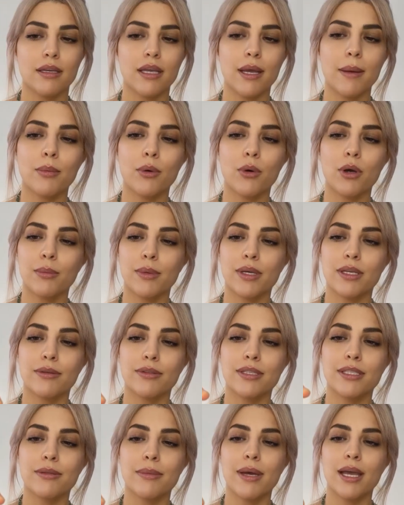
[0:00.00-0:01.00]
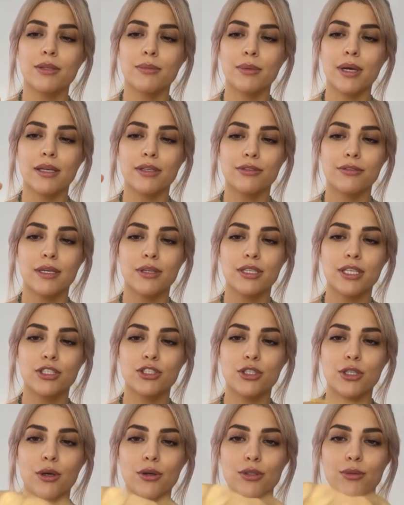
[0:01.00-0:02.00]
I pour a bit of the Smashbox
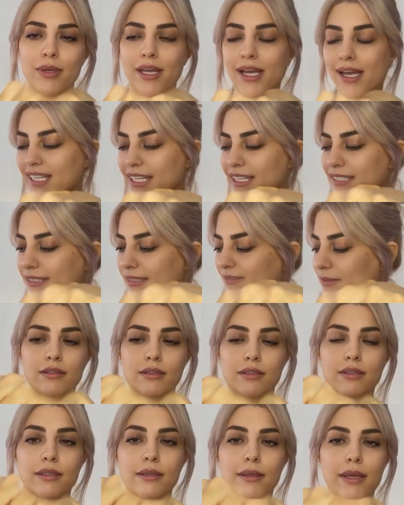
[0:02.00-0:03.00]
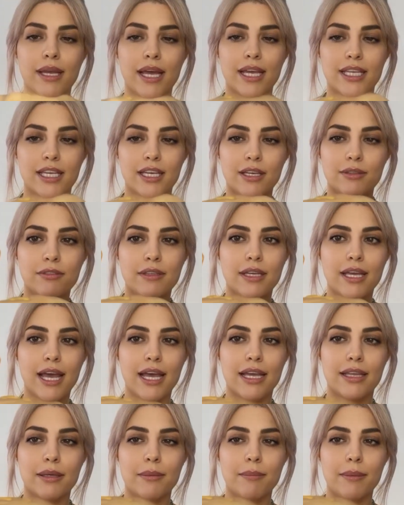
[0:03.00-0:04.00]
foundation onto my hand. Then I carefully
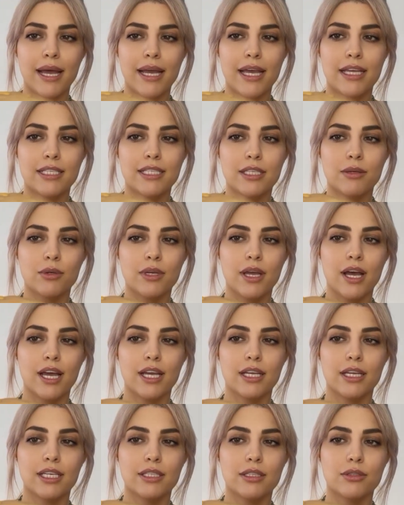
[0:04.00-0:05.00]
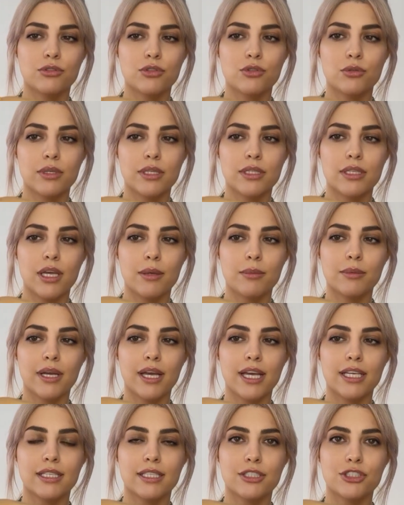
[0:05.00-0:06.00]
add the MAC liquid highlighter to it,
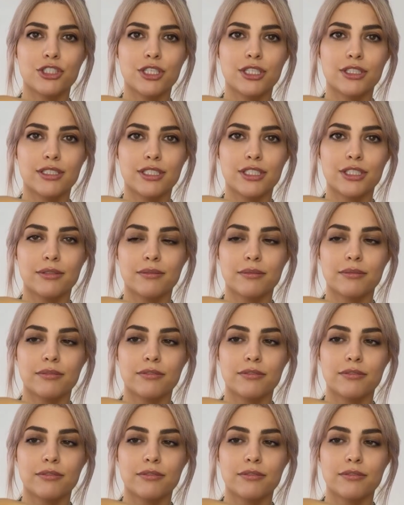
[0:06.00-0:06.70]
applying it gently.